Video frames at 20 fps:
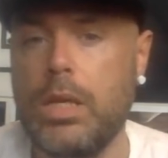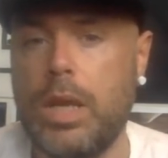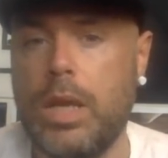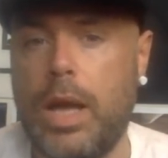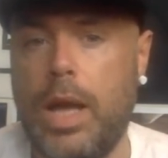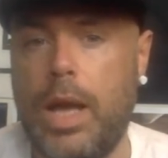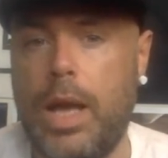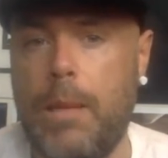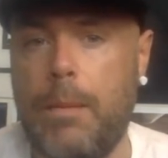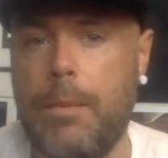
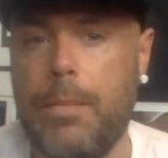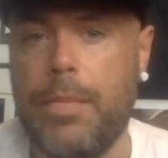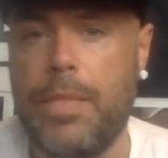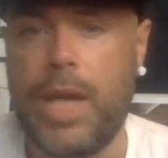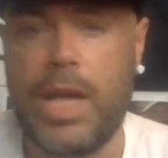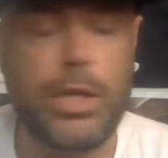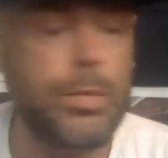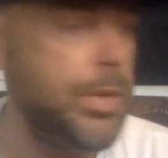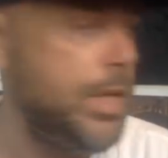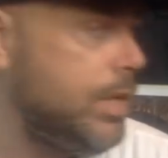That
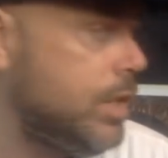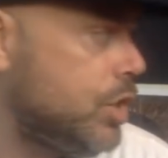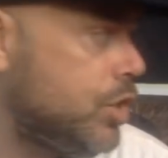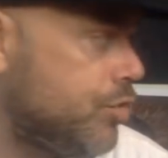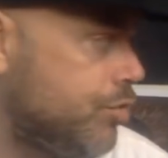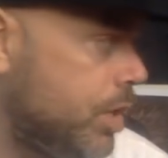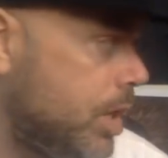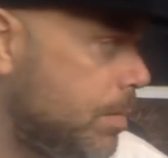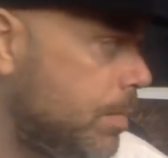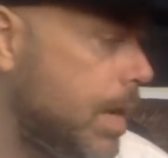has been the
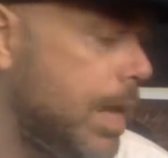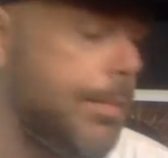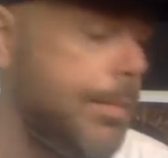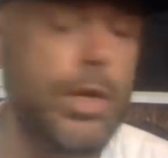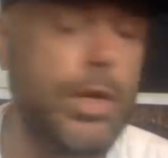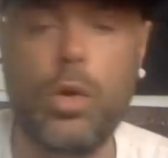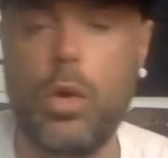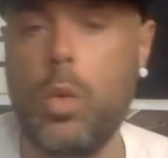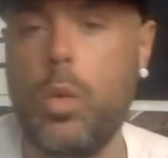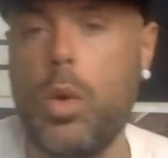stream. Let me
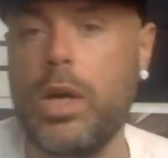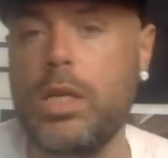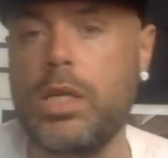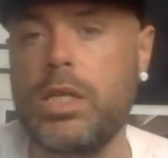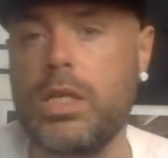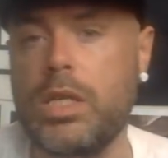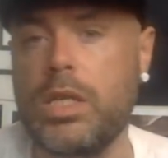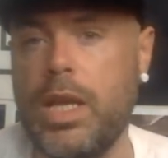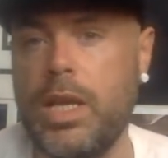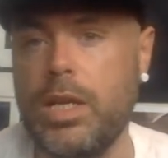know what you
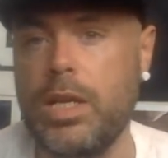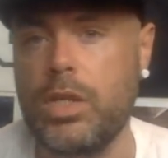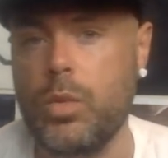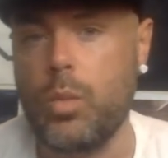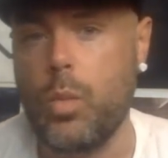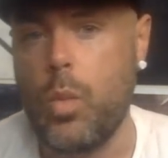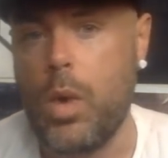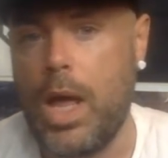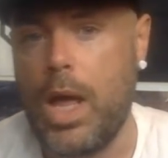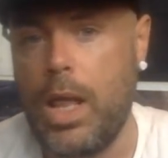think as
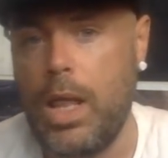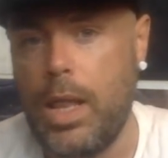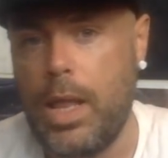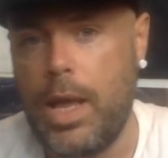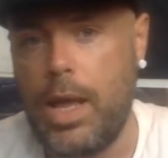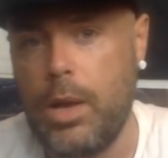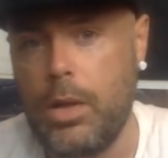well.